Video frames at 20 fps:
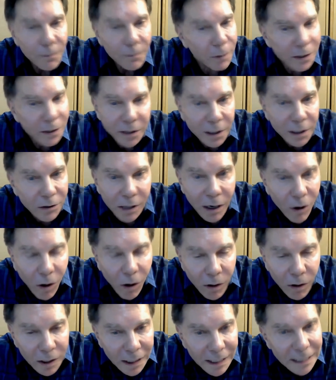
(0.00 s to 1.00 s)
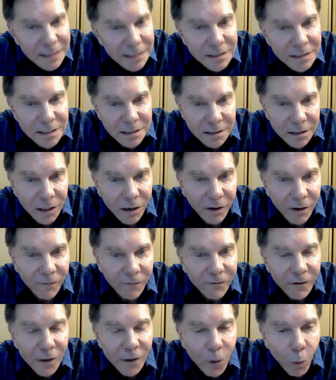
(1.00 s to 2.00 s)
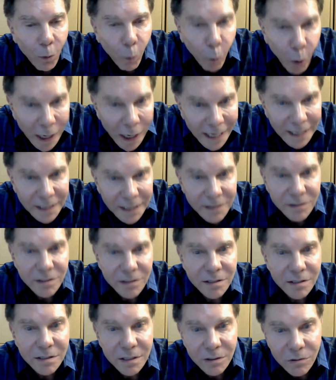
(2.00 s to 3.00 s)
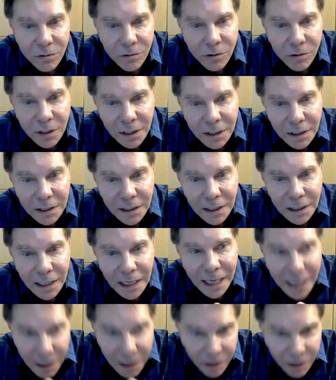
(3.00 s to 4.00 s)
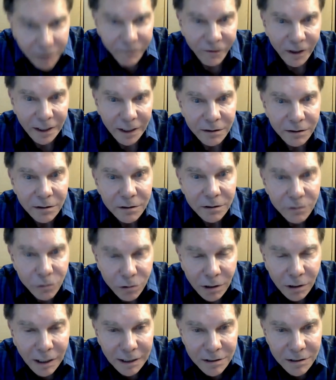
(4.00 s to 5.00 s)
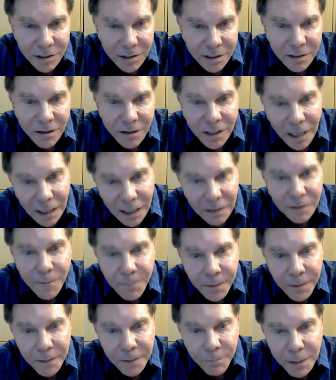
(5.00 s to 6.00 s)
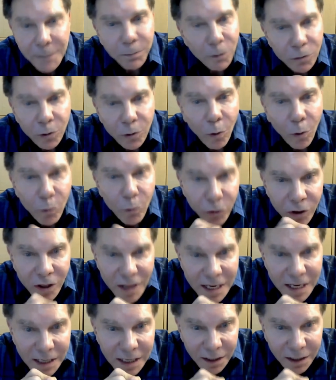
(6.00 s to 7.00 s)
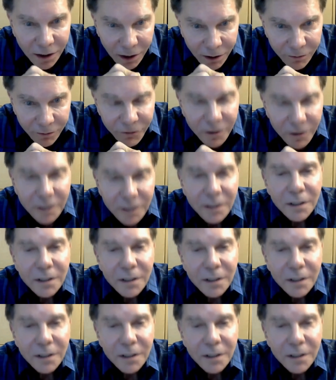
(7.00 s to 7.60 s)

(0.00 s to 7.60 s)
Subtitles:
but there are all kinds of ways to elevate trust that people don't think of.